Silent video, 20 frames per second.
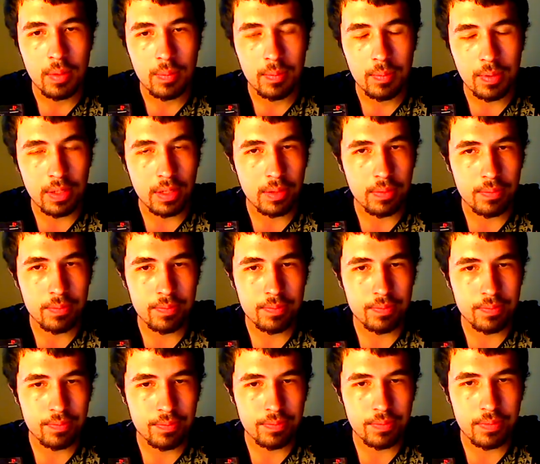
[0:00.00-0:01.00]
But,
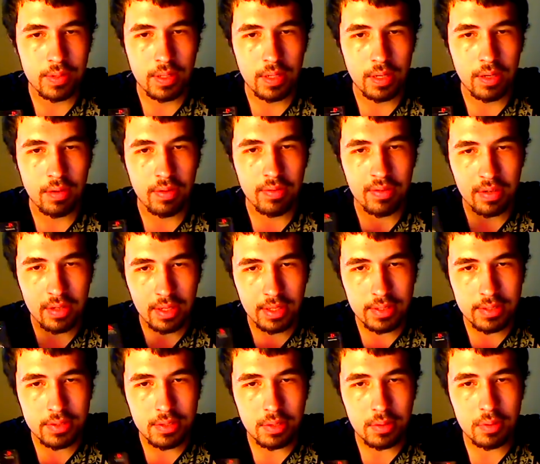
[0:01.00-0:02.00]
if you're not
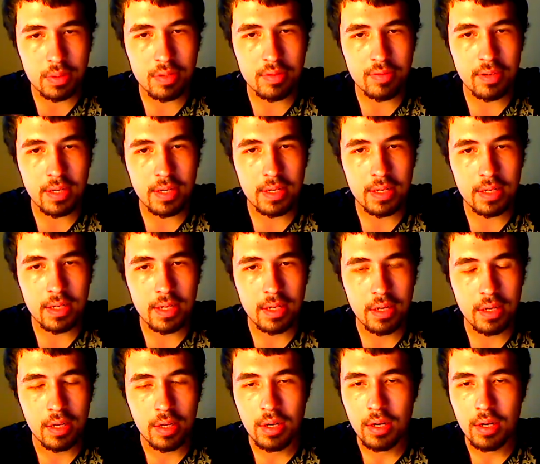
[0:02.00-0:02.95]
a Star Wars fan,